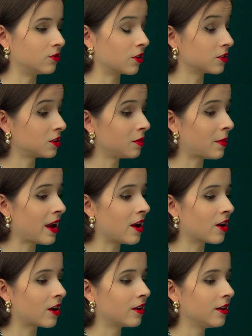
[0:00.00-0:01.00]

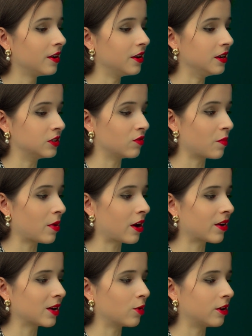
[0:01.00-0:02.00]
Drosselmeyer is
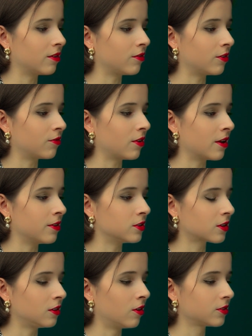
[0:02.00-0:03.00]
repairing one of her father's
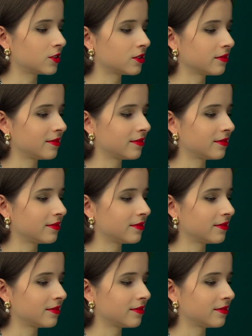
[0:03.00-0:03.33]
clocks.